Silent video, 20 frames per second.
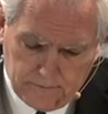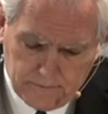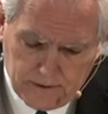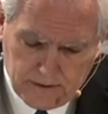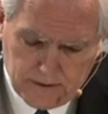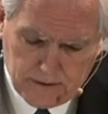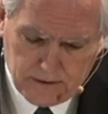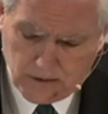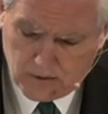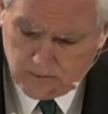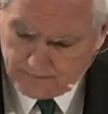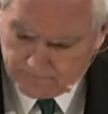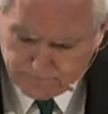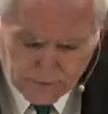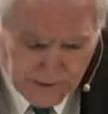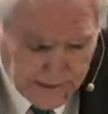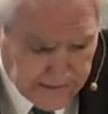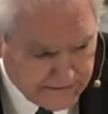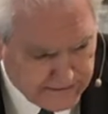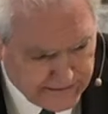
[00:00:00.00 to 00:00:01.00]
All right,
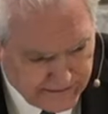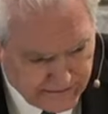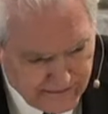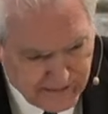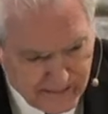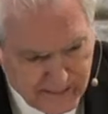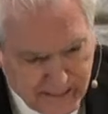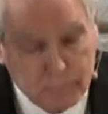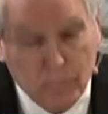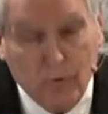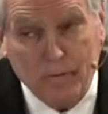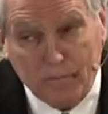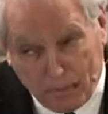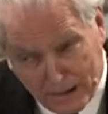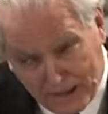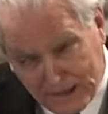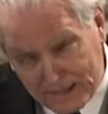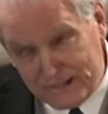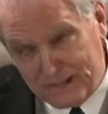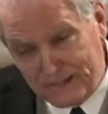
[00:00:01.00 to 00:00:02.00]
finally, and more
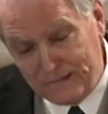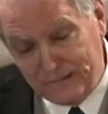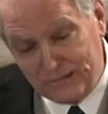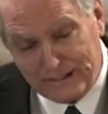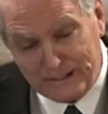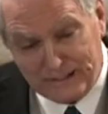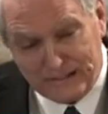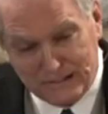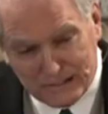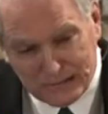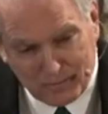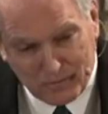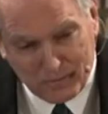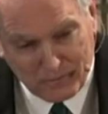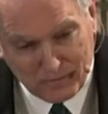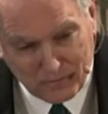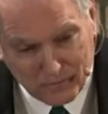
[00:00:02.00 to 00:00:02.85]
positively, let's move to verse